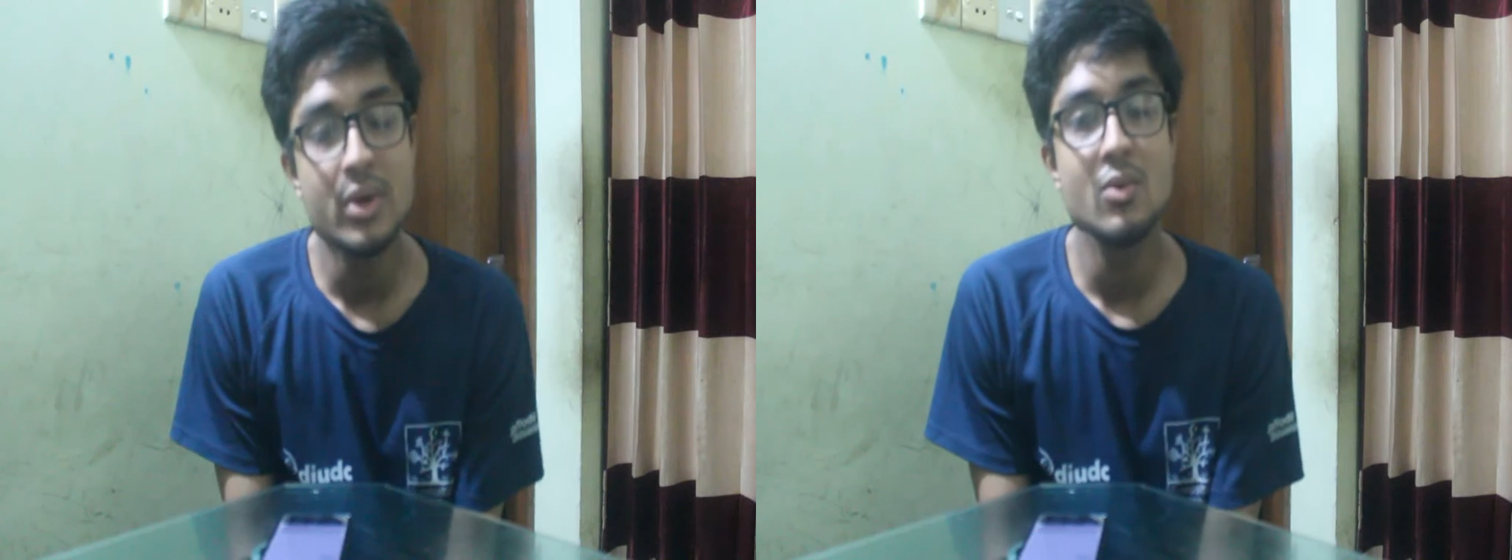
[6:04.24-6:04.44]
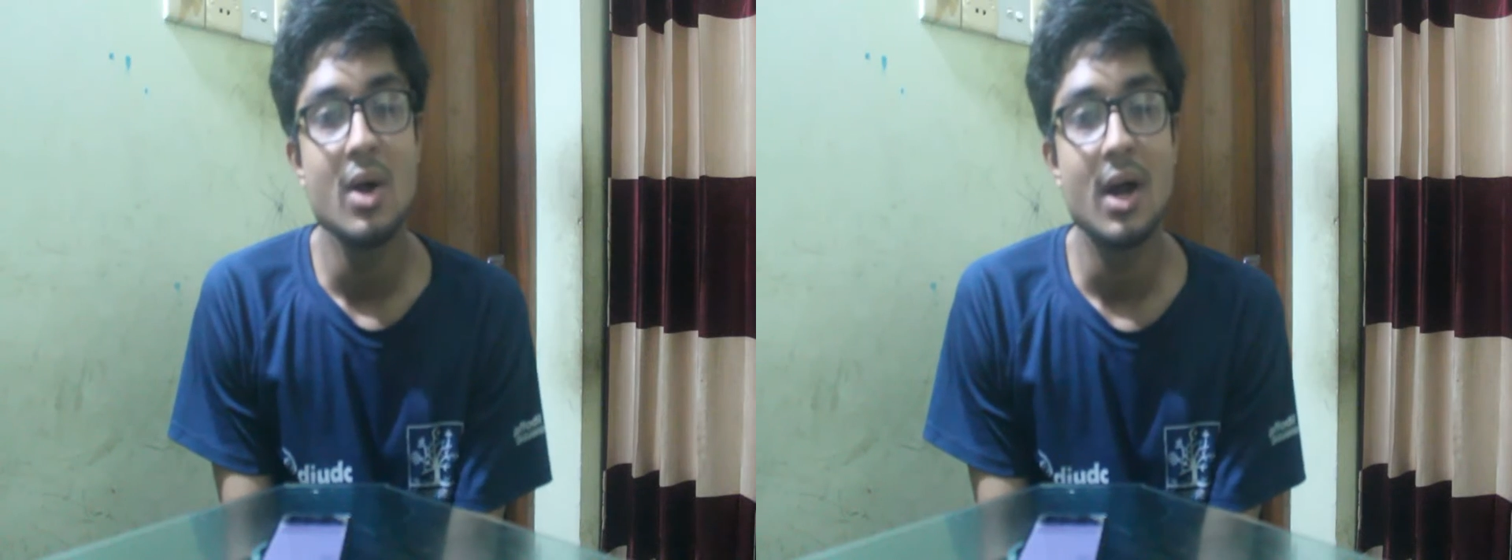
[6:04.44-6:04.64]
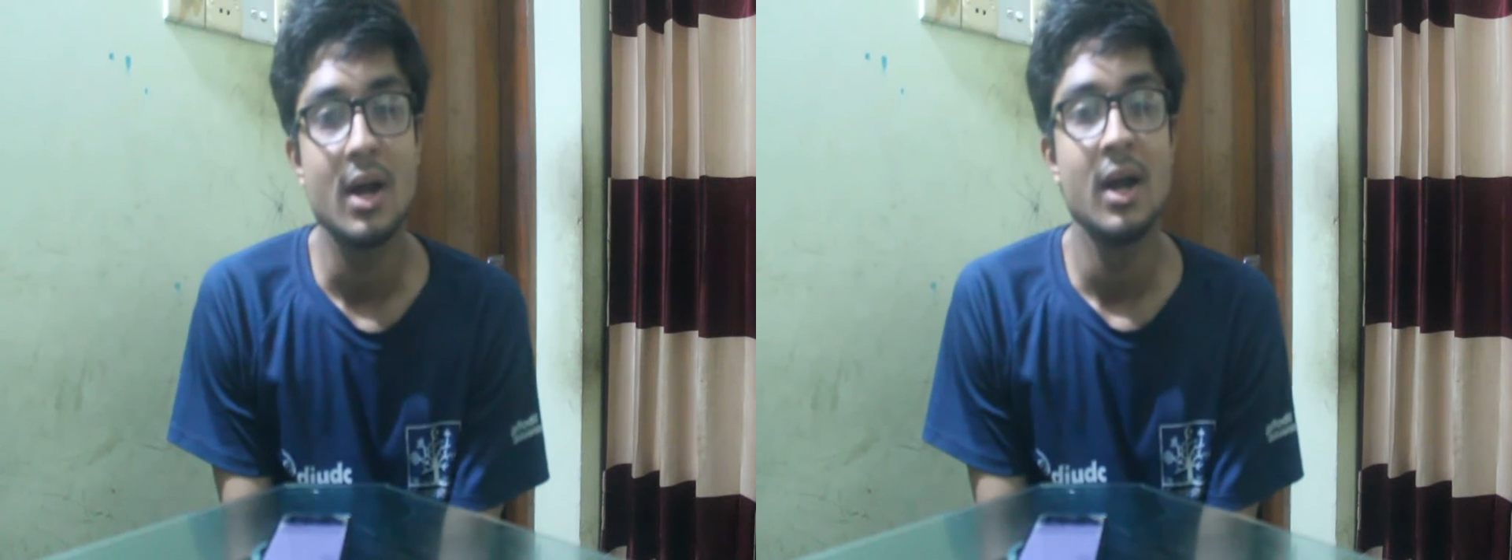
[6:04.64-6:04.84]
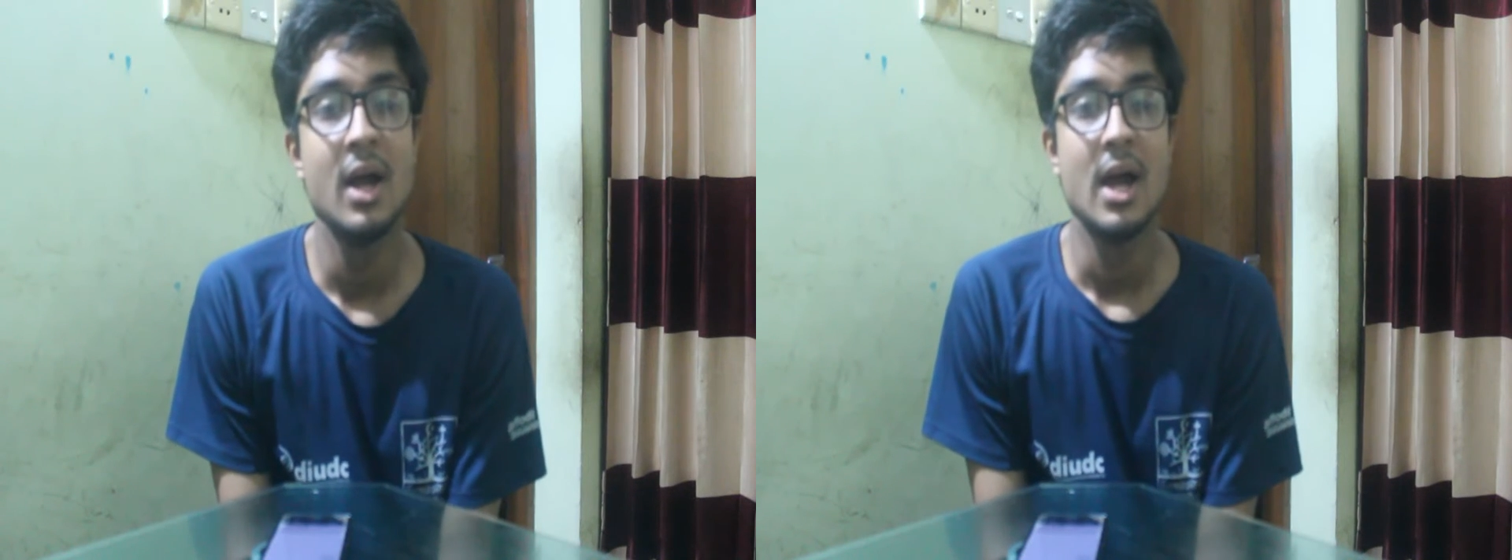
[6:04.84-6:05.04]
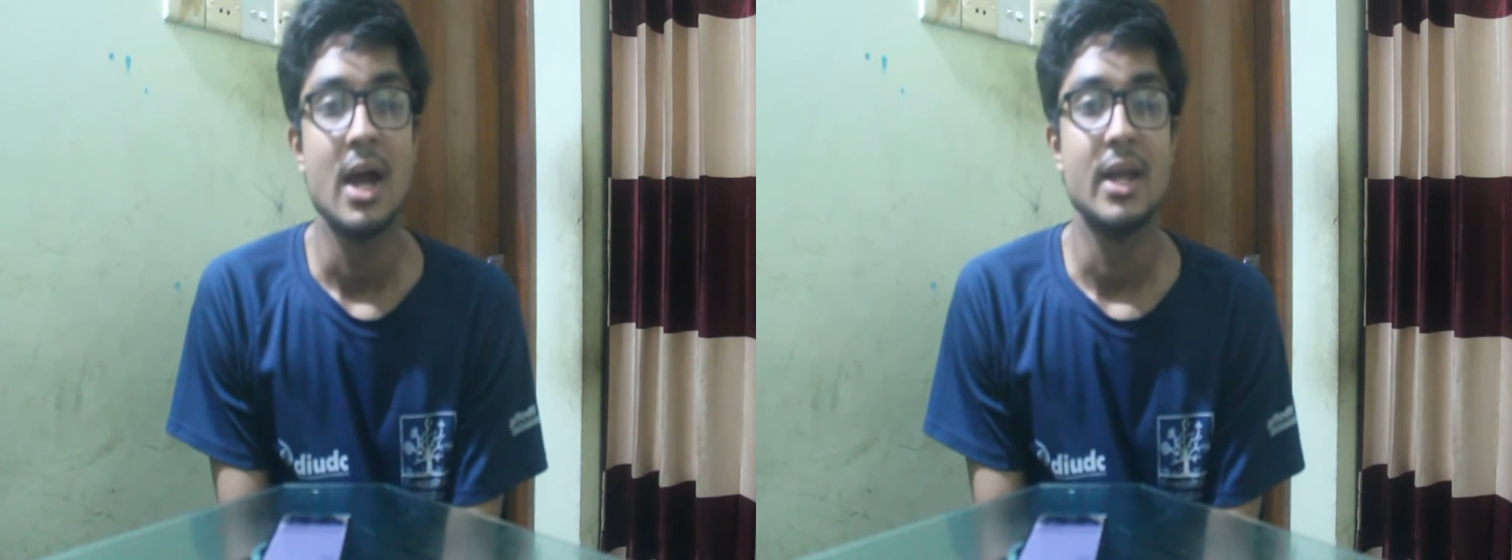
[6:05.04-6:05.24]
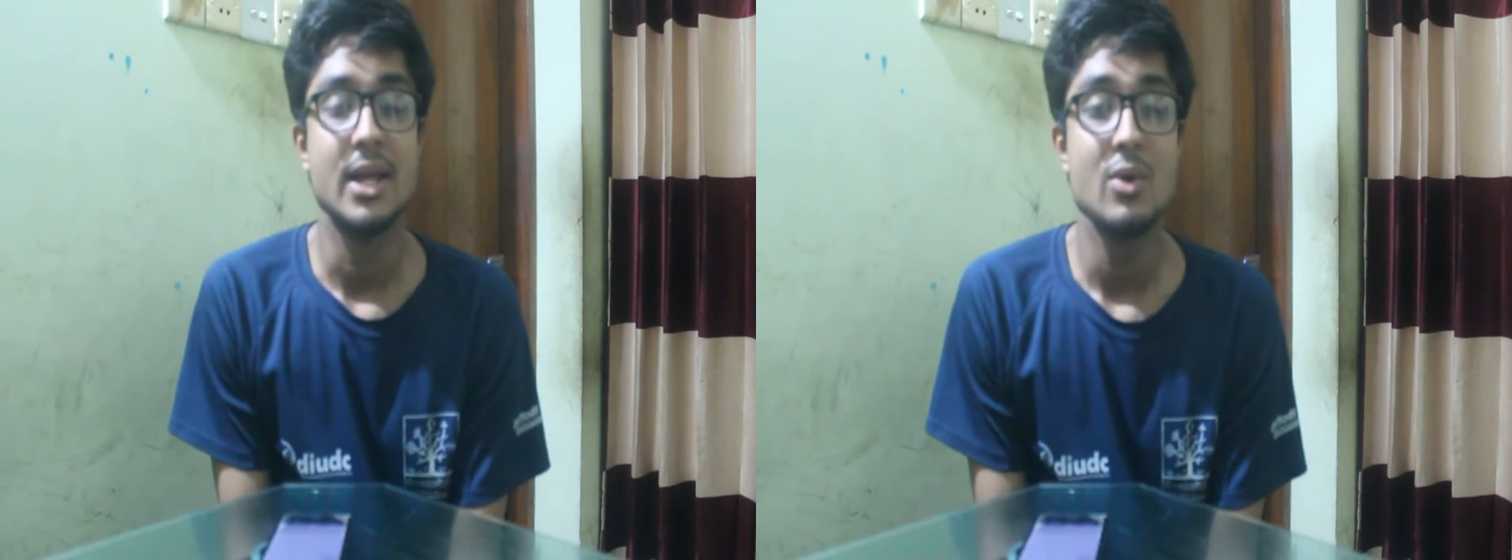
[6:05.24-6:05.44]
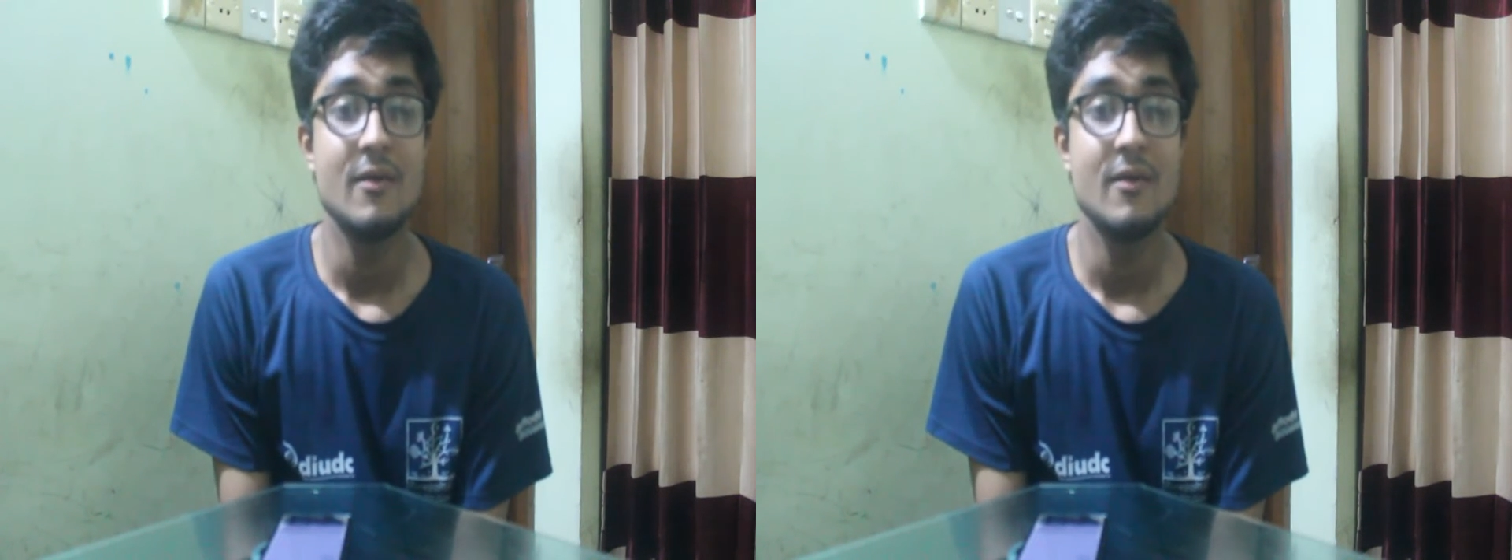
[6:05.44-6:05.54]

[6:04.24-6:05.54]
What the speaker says: you are, and you